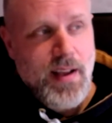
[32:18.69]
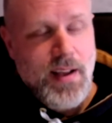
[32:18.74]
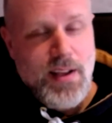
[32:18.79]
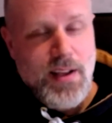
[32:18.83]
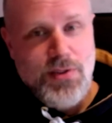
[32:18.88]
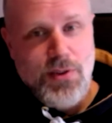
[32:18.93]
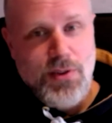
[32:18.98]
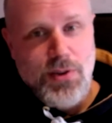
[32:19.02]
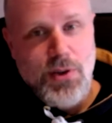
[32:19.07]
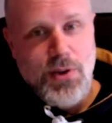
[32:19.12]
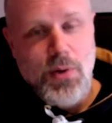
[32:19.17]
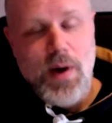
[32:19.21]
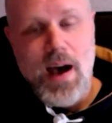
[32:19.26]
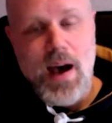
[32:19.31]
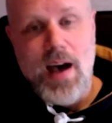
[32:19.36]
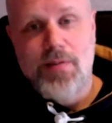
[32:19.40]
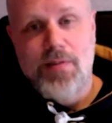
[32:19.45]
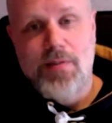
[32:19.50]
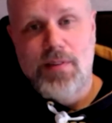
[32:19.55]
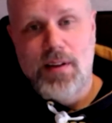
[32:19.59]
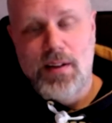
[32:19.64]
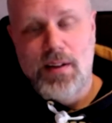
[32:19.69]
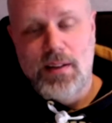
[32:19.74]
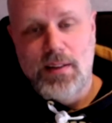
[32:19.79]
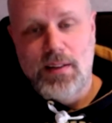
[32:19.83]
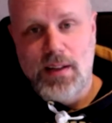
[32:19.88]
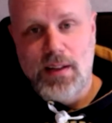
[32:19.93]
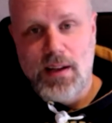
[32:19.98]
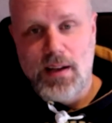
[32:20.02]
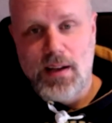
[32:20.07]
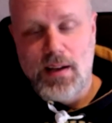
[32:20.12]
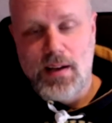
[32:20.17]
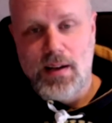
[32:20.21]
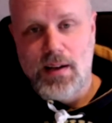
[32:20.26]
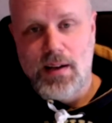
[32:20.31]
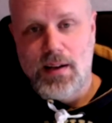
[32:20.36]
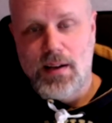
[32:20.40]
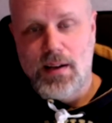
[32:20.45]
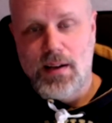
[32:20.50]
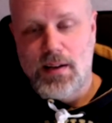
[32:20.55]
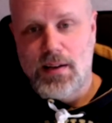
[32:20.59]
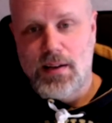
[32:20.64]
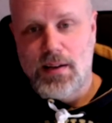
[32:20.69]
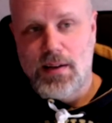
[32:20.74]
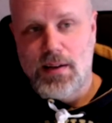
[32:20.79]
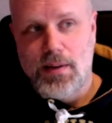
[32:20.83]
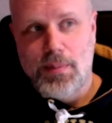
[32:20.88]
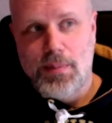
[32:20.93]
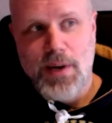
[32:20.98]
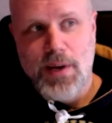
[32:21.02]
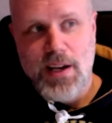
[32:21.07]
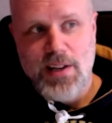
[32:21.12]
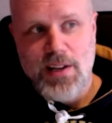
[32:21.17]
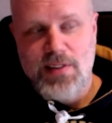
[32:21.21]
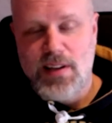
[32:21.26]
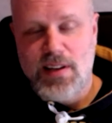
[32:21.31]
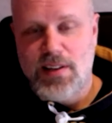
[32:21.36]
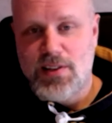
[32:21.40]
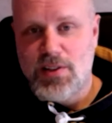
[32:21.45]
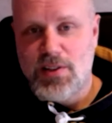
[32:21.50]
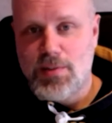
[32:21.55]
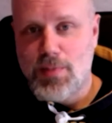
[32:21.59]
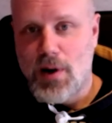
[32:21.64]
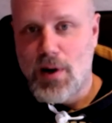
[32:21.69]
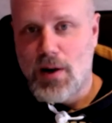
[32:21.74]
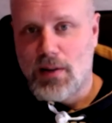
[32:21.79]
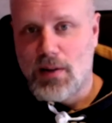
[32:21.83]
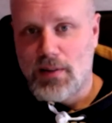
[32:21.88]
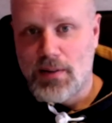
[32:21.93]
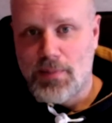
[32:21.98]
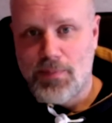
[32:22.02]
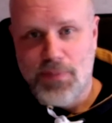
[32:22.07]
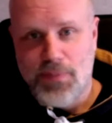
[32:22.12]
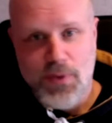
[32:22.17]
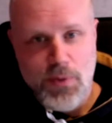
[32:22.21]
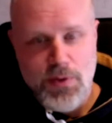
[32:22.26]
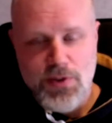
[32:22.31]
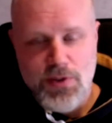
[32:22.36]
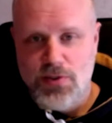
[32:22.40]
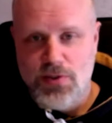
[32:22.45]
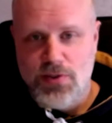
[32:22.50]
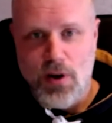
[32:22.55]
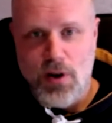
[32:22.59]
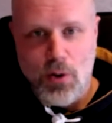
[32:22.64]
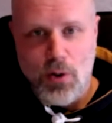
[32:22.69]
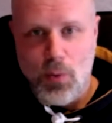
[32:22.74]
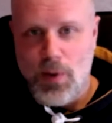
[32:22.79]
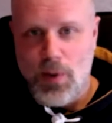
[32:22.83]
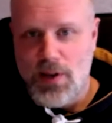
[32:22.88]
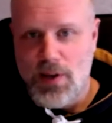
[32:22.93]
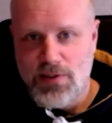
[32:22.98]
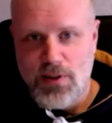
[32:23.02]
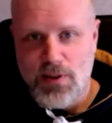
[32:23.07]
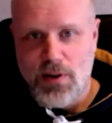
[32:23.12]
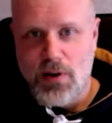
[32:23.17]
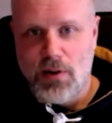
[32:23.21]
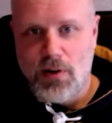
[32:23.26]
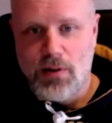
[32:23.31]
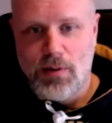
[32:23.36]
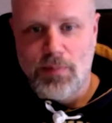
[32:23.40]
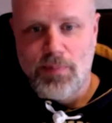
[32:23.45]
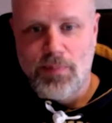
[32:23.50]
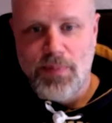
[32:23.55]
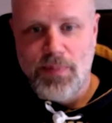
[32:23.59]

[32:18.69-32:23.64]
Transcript: So you have a page that is smaller, which is always the goal.